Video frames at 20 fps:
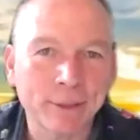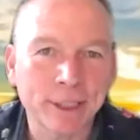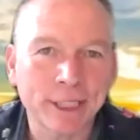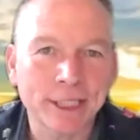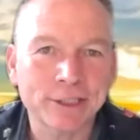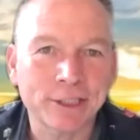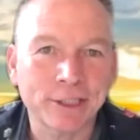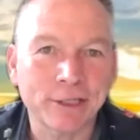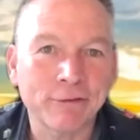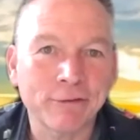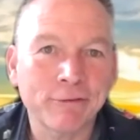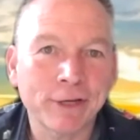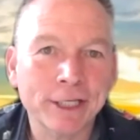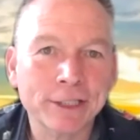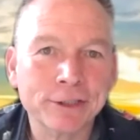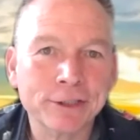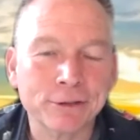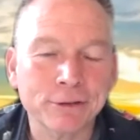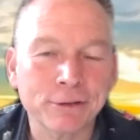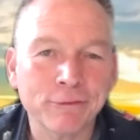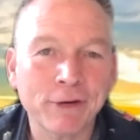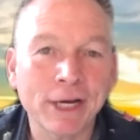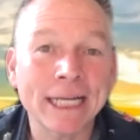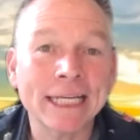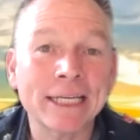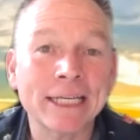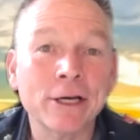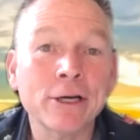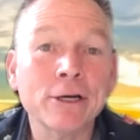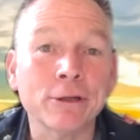But as an investor, if I
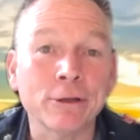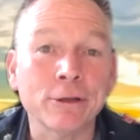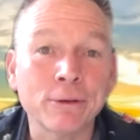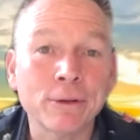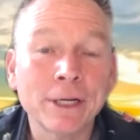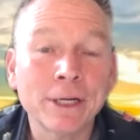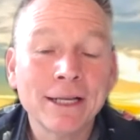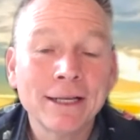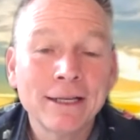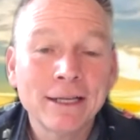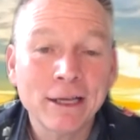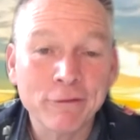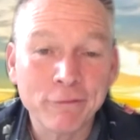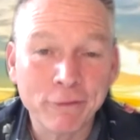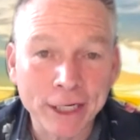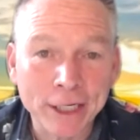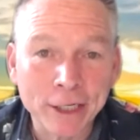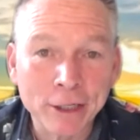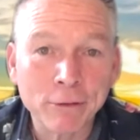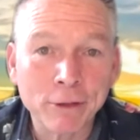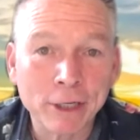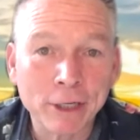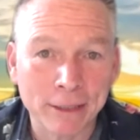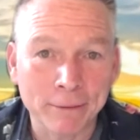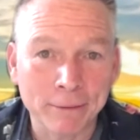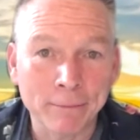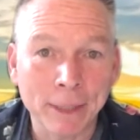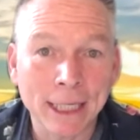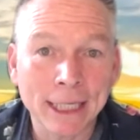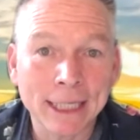know if I know a
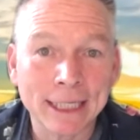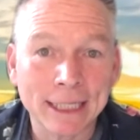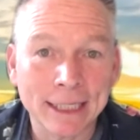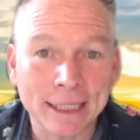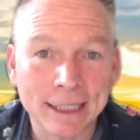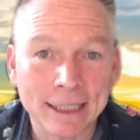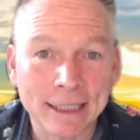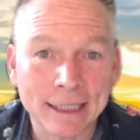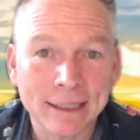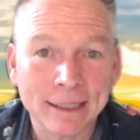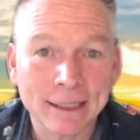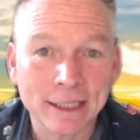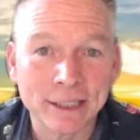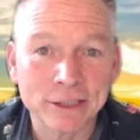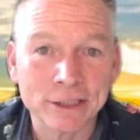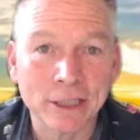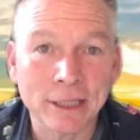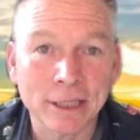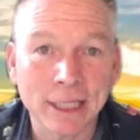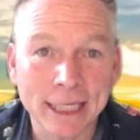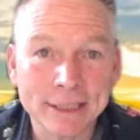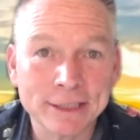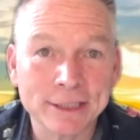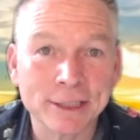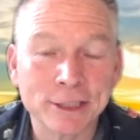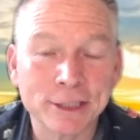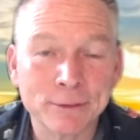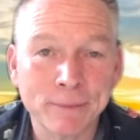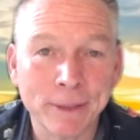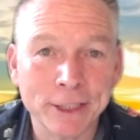commodity is less right.
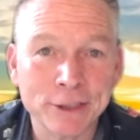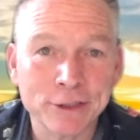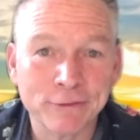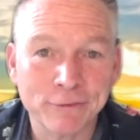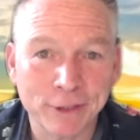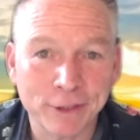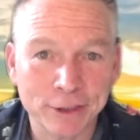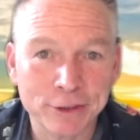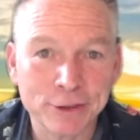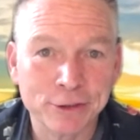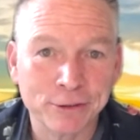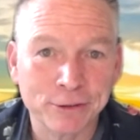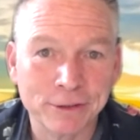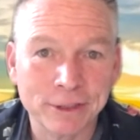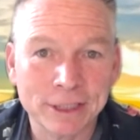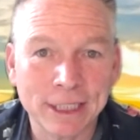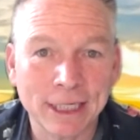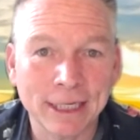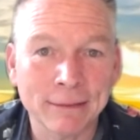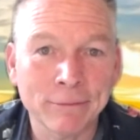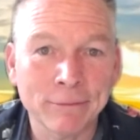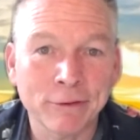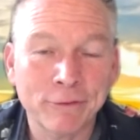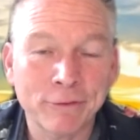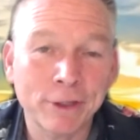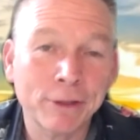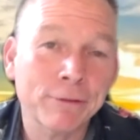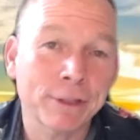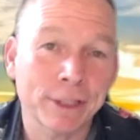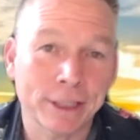expensive in a certain time of
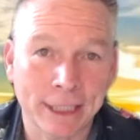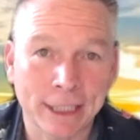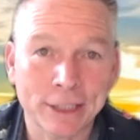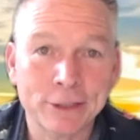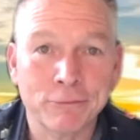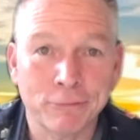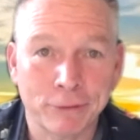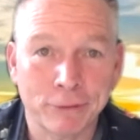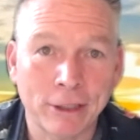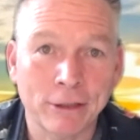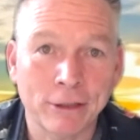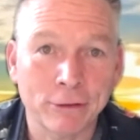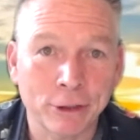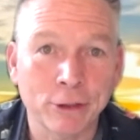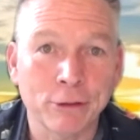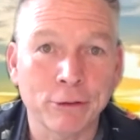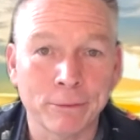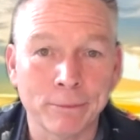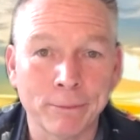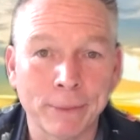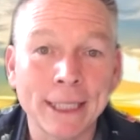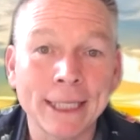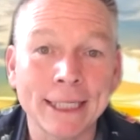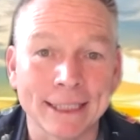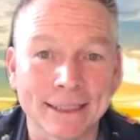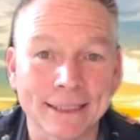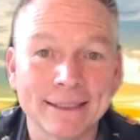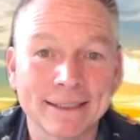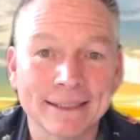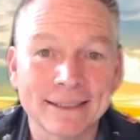year, then that's when I'll go and buy
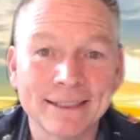it.